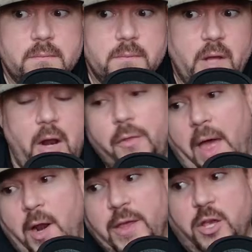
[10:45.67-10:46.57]
I
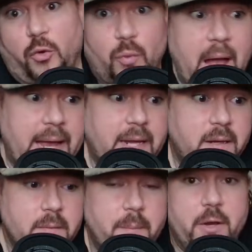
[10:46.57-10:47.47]
don't think you're right,
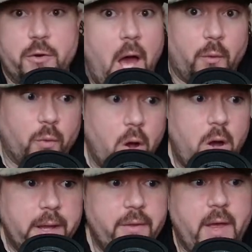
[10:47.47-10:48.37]
but you're not
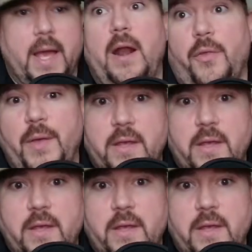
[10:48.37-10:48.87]
wrong either. Like, I don't think